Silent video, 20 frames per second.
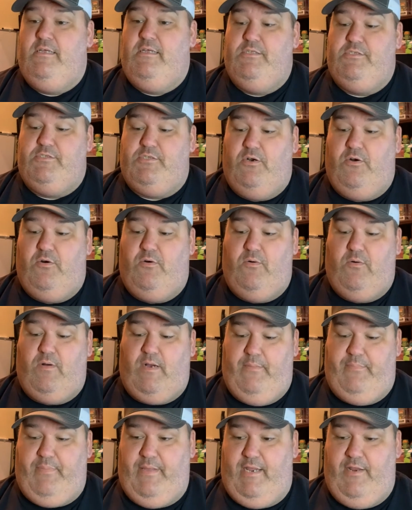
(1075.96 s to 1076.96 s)
So
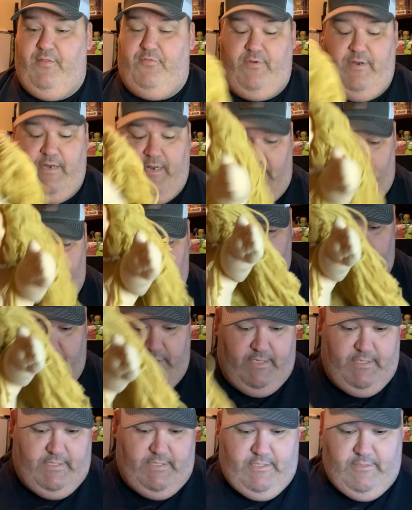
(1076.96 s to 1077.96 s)
I paid $3 for
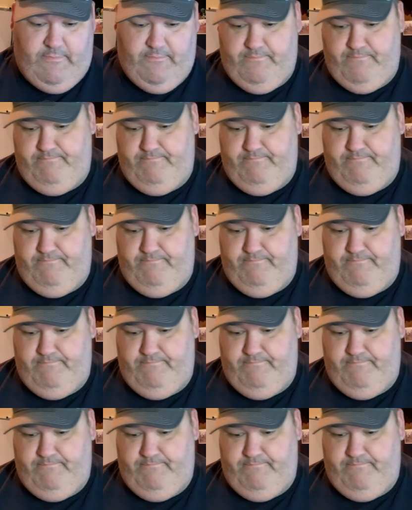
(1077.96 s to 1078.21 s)
this.